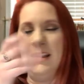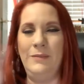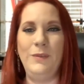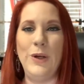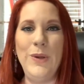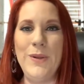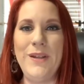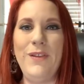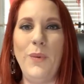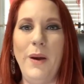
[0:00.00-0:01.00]
who knows if there
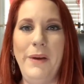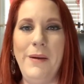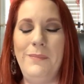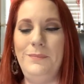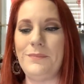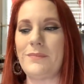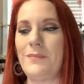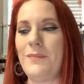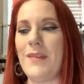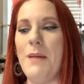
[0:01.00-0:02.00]
will be,
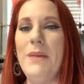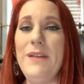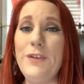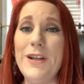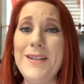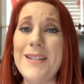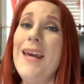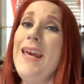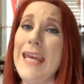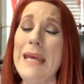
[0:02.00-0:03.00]
but if there is,
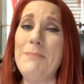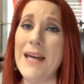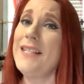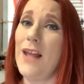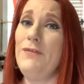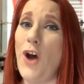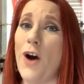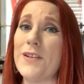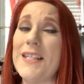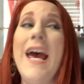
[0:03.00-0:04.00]
he must love
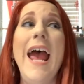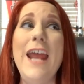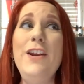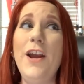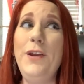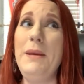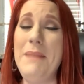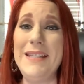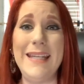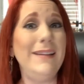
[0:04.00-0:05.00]
dogs. And not only must
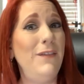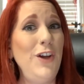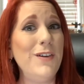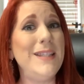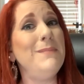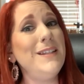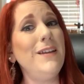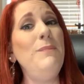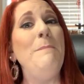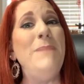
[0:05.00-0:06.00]
he love dogs, he must love
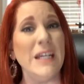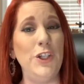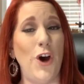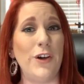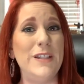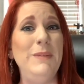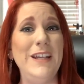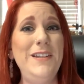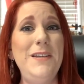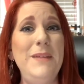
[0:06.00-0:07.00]
big dogs, because
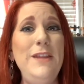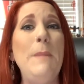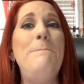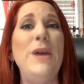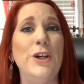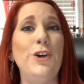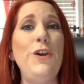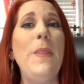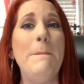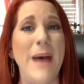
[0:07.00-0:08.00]
to me, the bigger, the
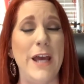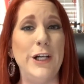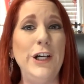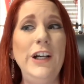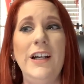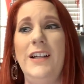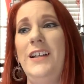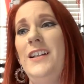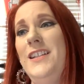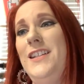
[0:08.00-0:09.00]
better.
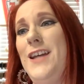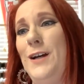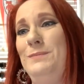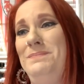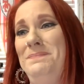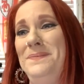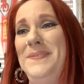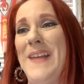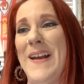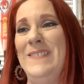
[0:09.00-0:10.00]
So yeah,
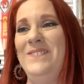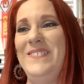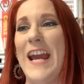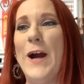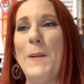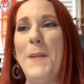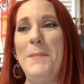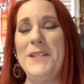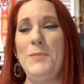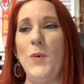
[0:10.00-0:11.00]
they are mama's
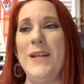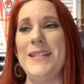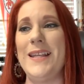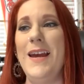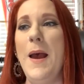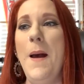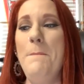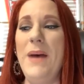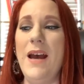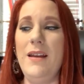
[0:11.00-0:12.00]
boys,
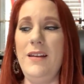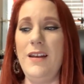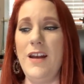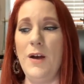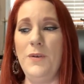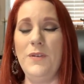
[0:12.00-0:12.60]
but you know,